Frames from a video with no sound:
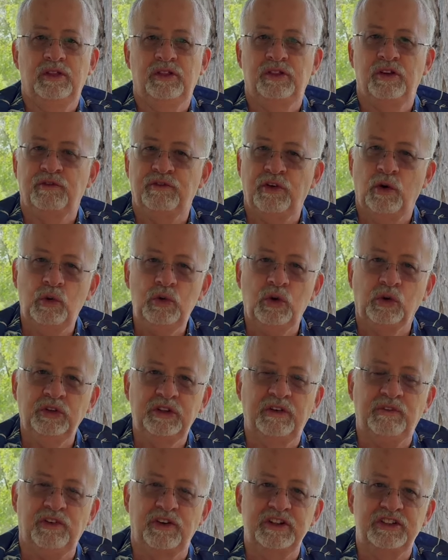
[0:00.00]
the vocal
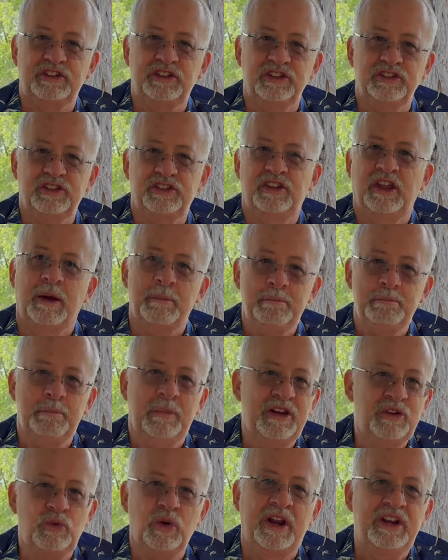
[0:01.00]
differences, that
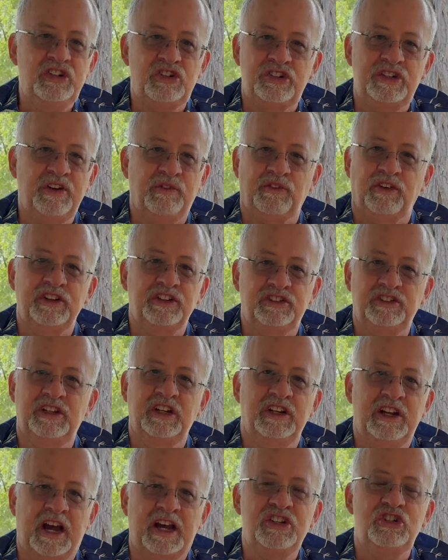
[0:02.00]
mid-range difference
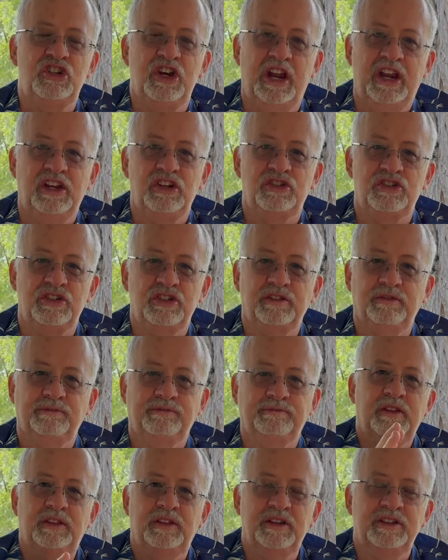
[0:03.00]
did not change.
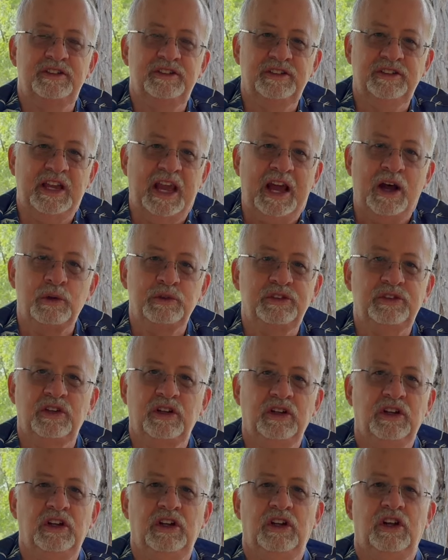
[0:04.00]
The Scouts
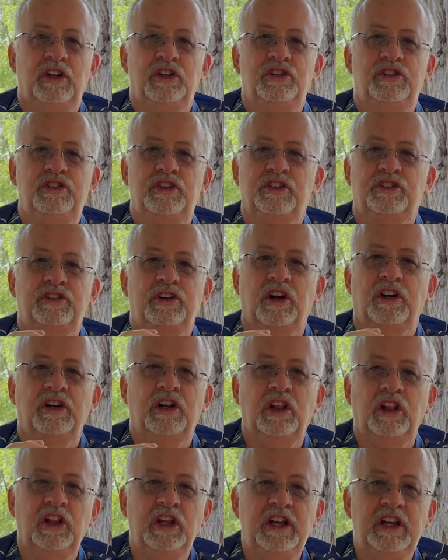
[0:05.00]
just are
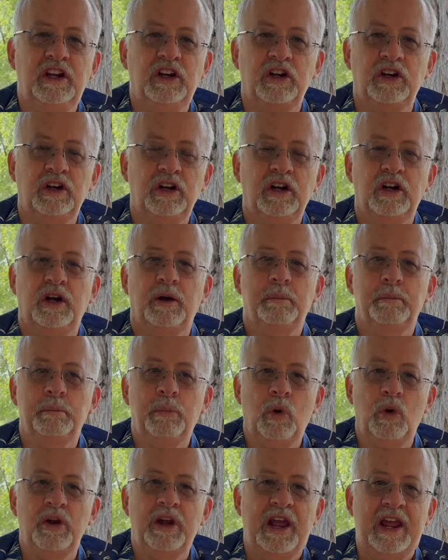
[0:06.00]
cleaner,
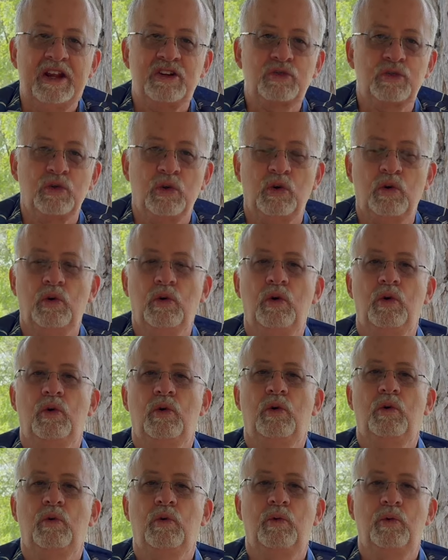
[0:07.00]
more natural,
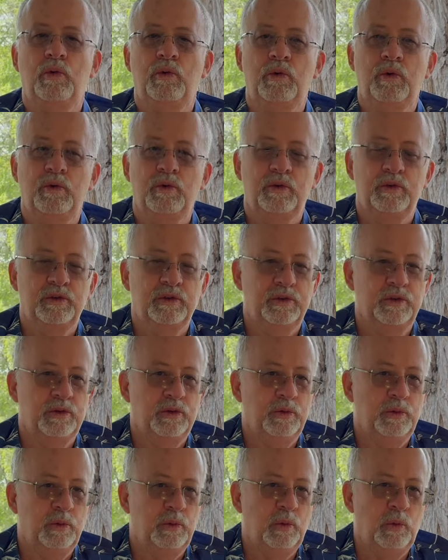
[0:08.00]

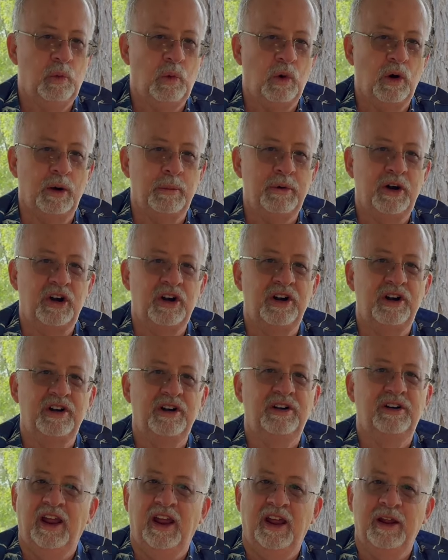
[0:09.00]
warmer,
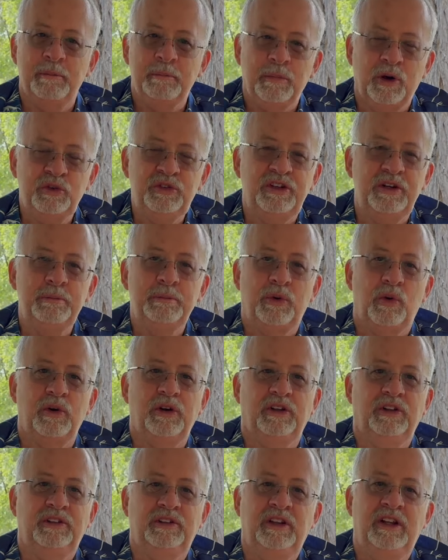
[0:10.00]
and most
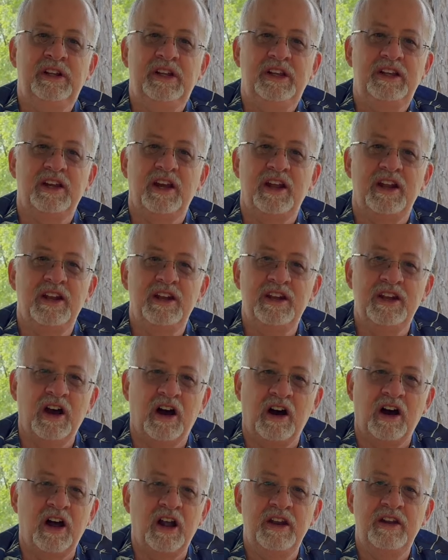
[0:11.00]
importantly,
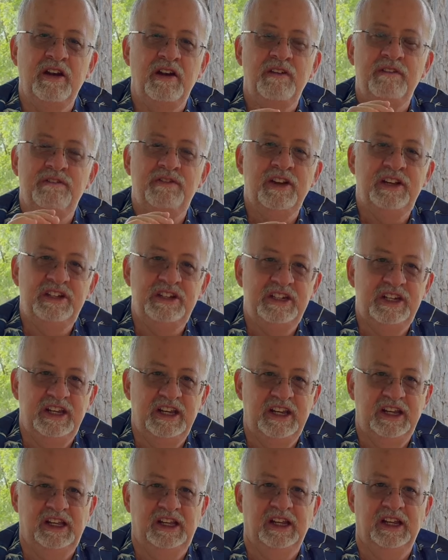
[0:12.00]

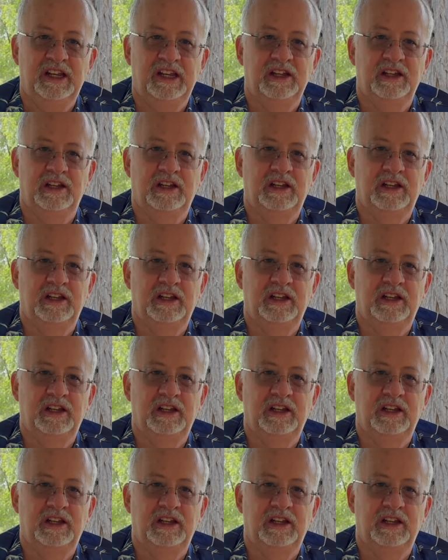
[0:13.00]
non-fatiguing.